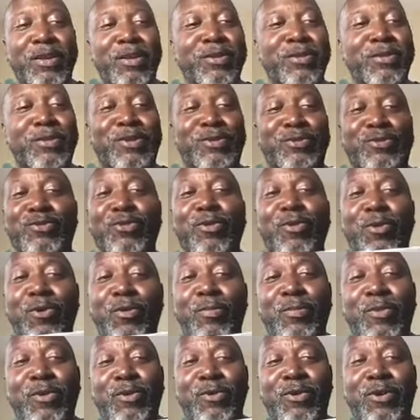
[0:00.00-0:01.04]
The
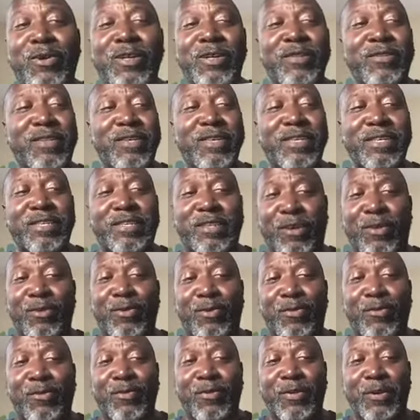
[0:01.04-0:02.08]
turmoil is
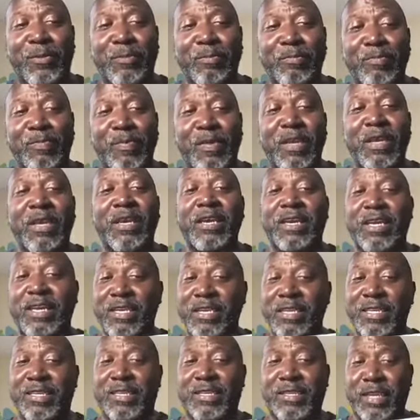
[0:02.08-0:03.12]
over.
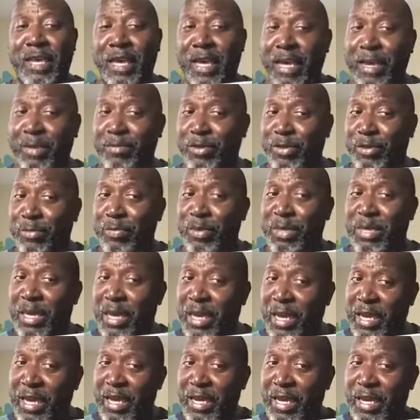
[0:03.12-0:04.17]
It's time to
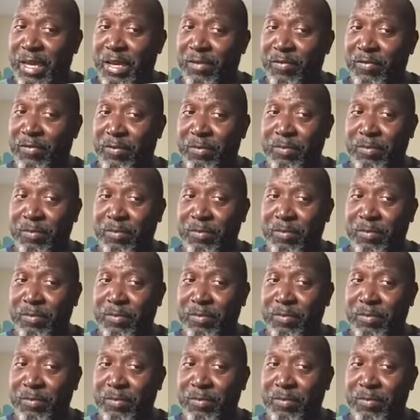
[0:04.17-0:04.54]
behave.